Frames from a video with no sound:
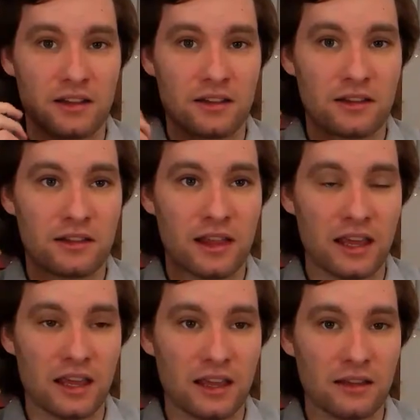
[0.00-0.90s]

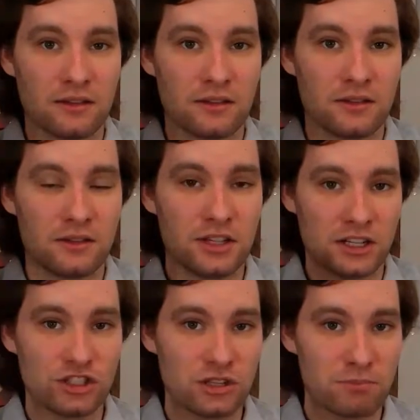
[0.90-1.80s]
the
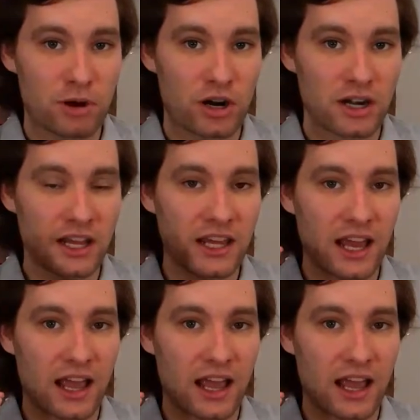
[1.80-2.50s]
Dungeon Party,